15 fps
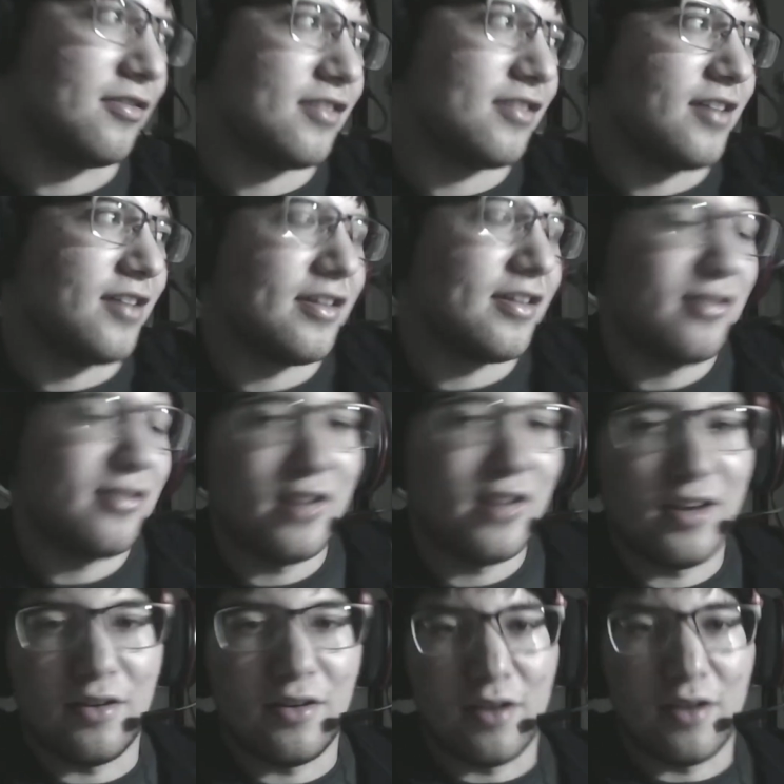L A student,
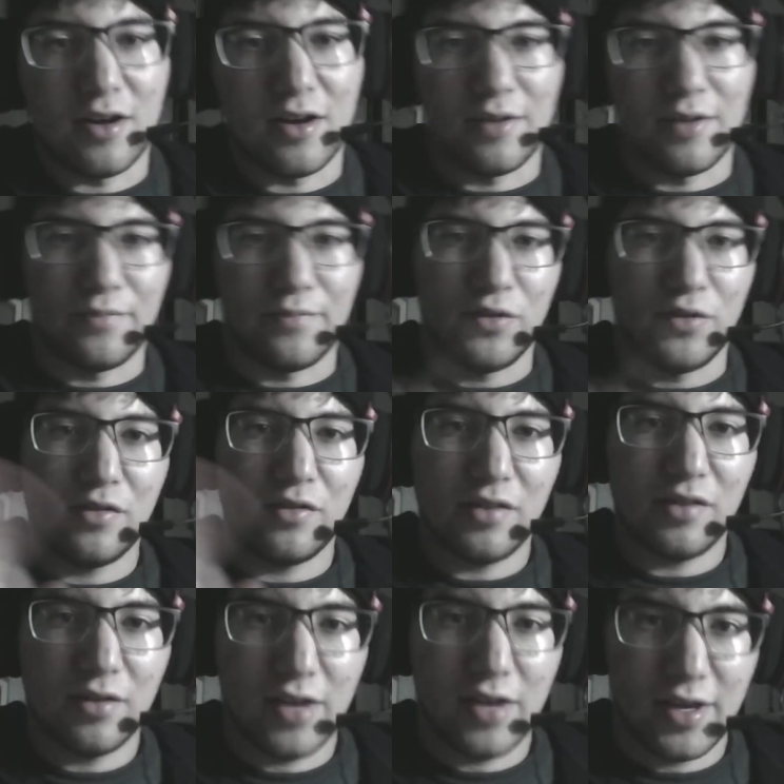um, U C L
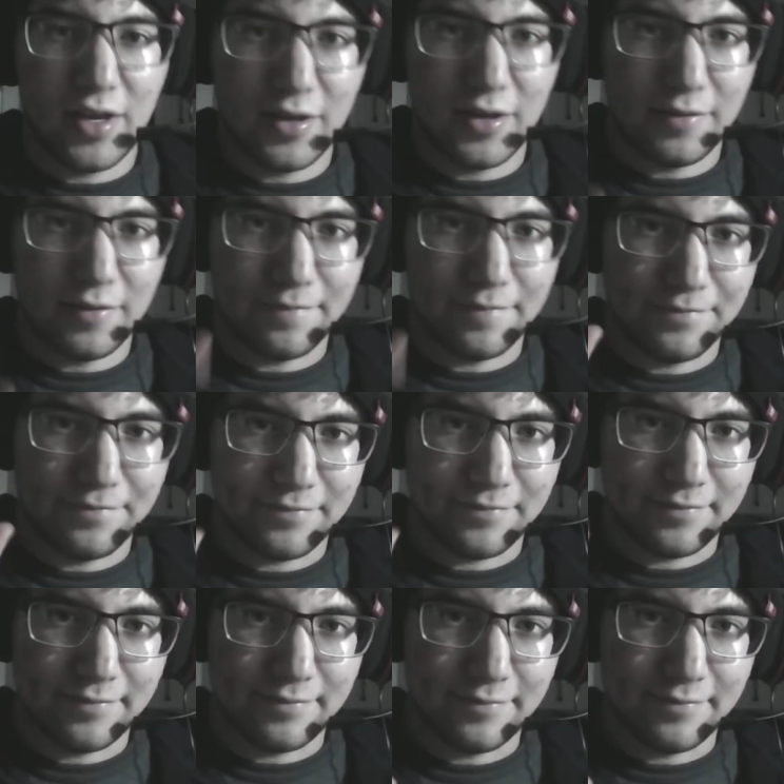A
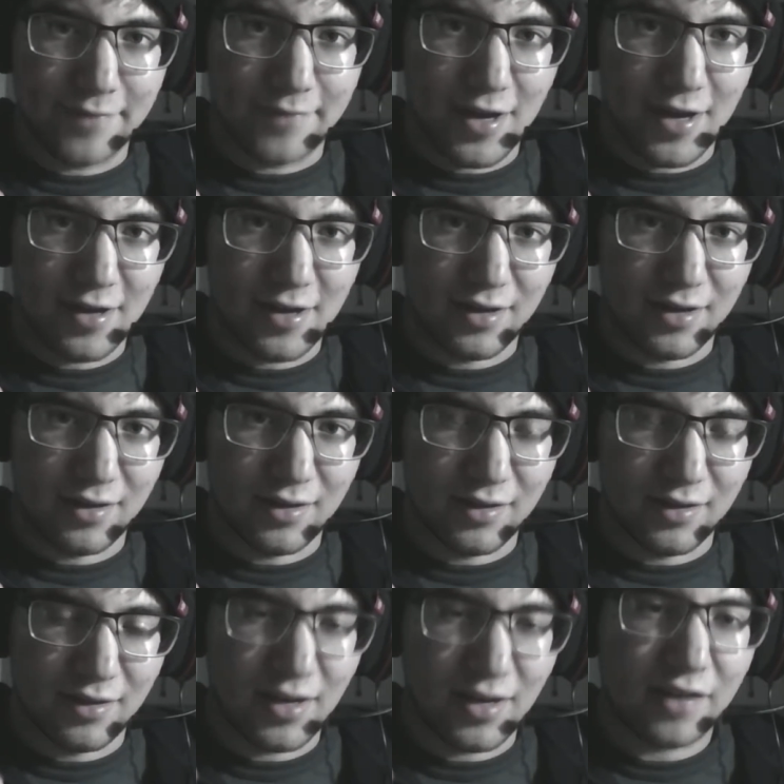Uh,
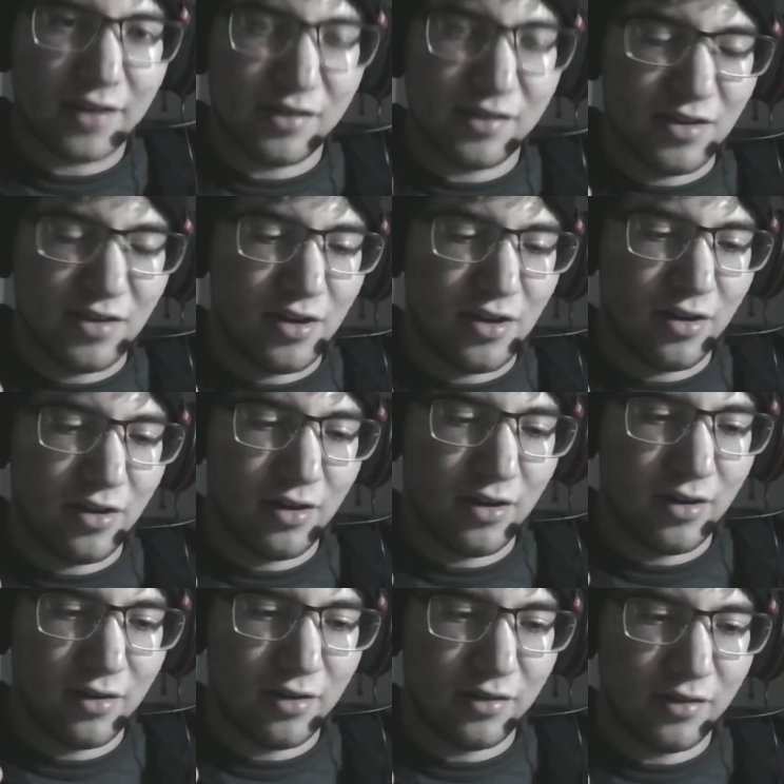next
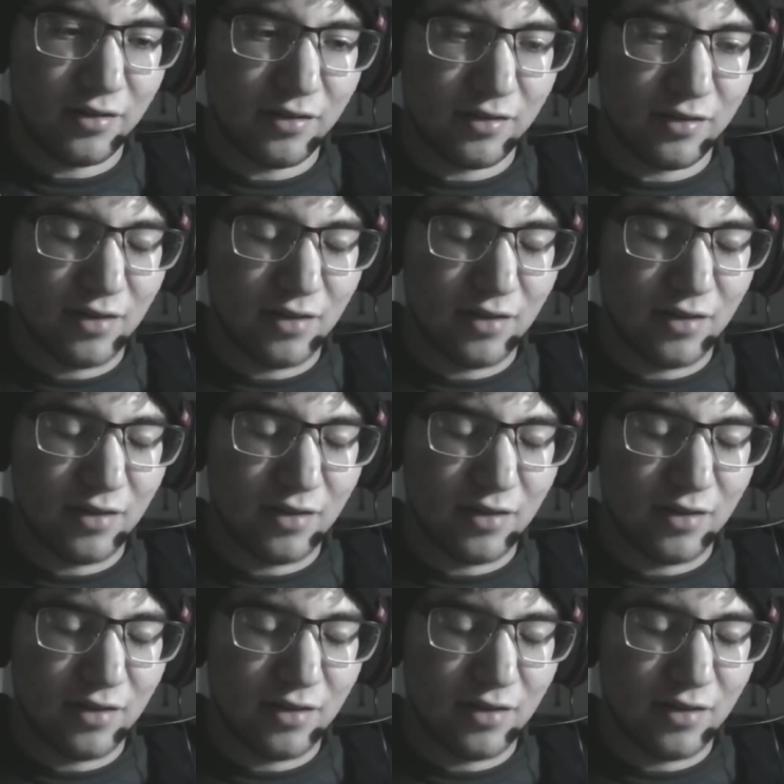year's